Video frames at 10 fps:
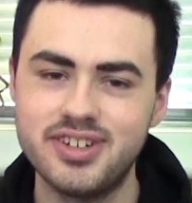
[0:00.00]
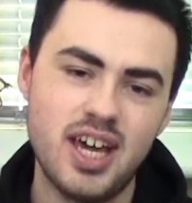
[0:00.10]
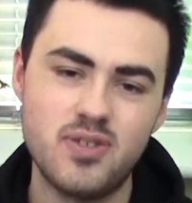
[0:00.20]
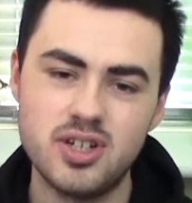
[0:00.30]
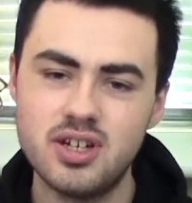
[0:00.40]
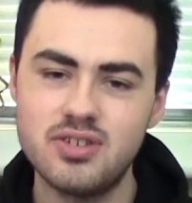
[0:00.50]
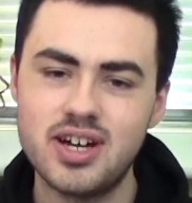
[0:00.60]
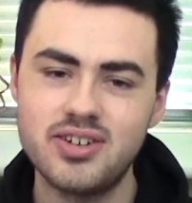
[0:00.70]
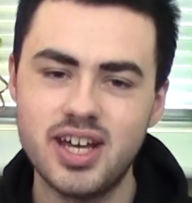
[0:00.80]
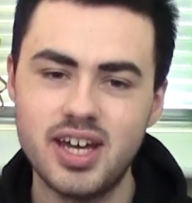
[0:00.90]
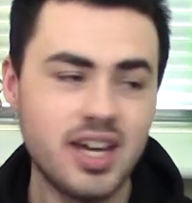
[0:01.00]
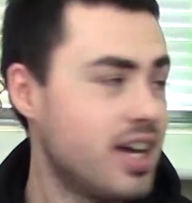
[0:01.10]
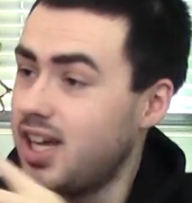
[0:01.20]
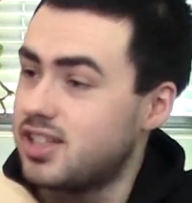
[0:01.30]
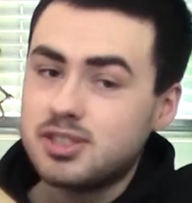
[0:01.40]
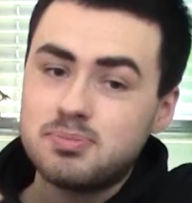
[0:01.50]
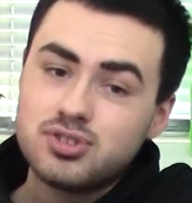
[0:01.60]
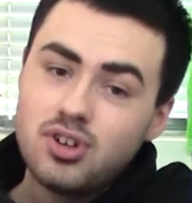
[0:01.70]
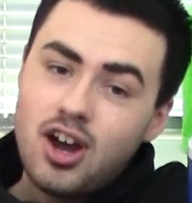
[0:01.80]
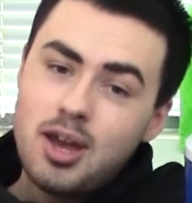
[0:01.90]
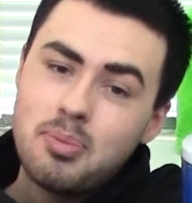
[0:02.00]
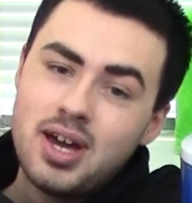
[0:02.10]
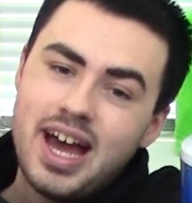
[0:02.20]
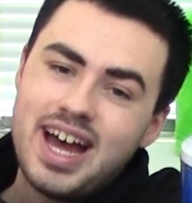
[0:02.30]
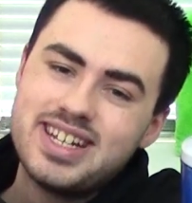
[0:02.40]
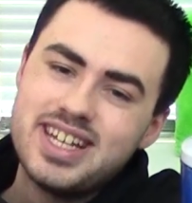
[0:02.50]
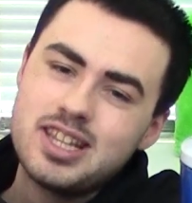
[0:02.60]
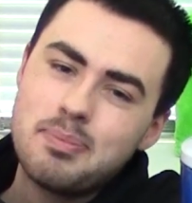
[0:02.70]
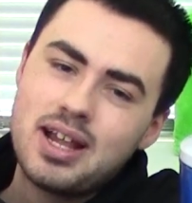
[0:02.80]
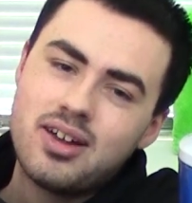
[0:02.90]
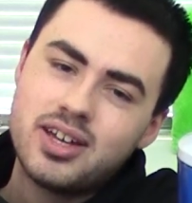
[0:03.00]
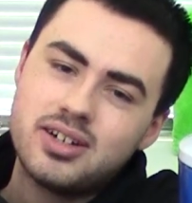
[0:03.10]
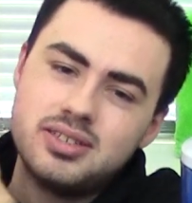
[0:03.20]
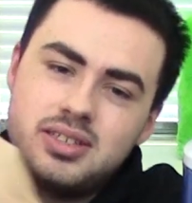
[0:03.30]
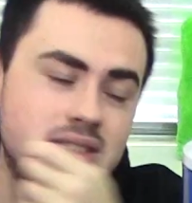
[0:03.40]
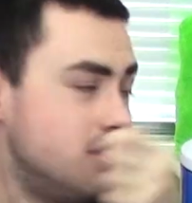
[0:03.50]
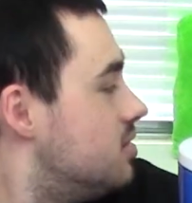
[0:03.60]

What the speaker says: If you're new around here, hit subscribe and ding the bell icon